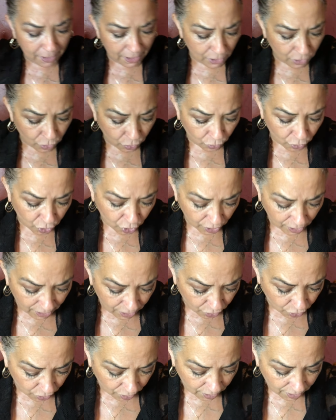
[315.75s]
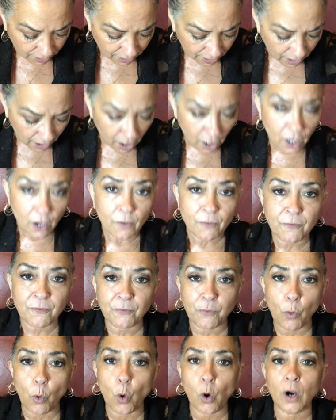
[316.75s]
Major changes
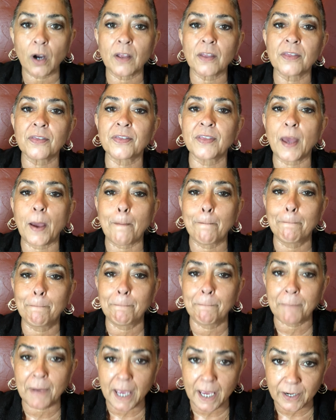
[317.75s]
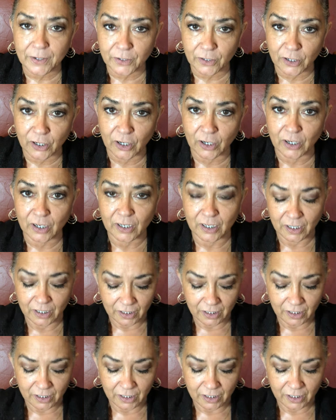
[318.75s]
for the better.